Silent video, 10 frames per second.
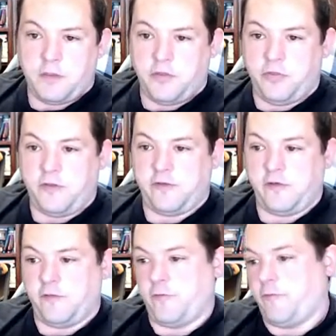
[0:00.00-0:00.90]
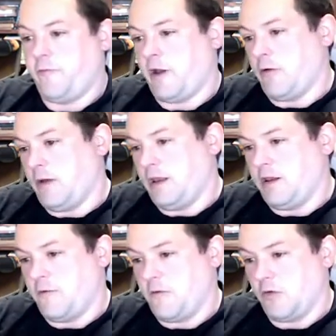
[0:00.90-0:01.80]
This is very
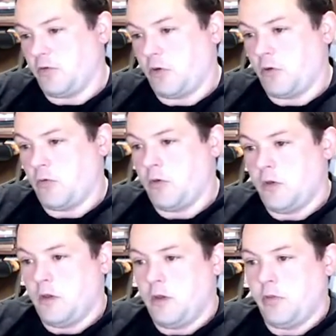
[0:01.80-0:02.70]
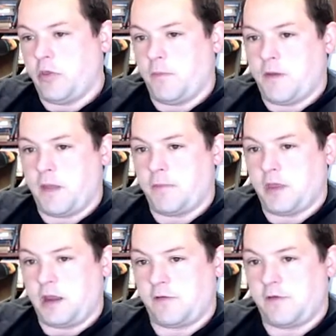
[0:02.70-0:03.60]
different, though, than
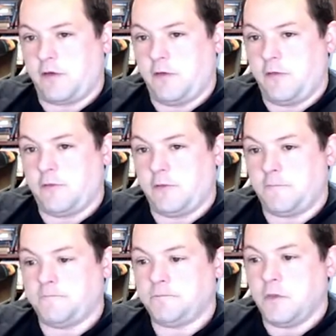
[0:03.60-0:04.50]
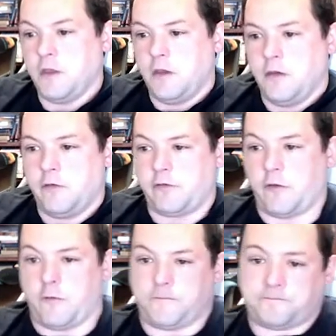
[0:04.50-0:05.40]
pipeline execution.
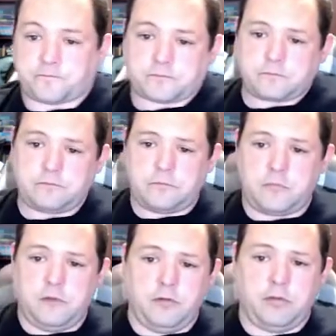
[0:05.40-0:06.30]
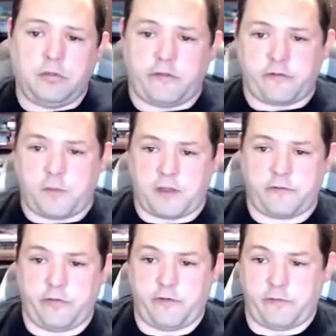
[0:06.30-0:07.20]
So let's come back
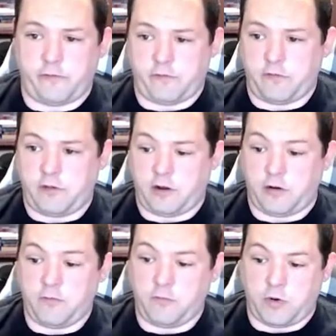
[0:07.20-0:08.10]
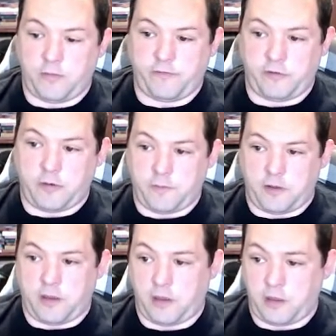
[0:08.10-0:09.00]
to this here, where we set up
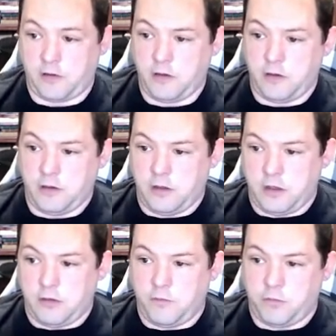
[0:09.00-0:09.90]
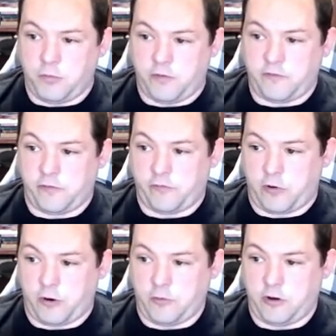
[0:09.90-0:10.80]
a permission for
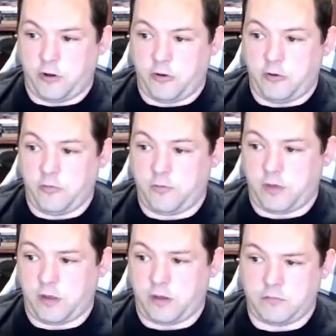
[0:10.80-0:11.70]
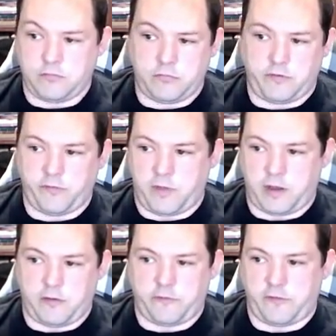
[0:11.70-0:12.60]
Armory and this
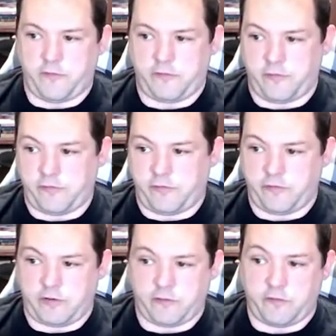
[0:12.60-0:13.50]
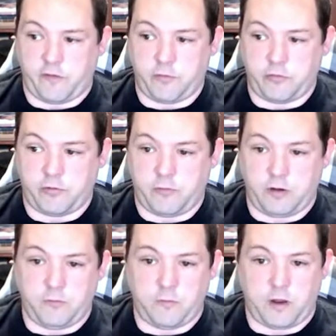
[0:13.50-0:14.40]
managed services, as an example, can
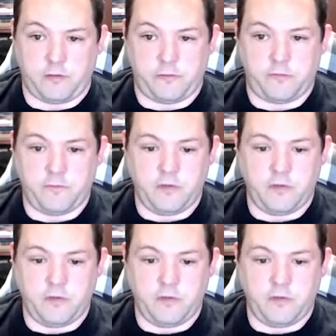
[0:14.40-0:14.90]
read and write.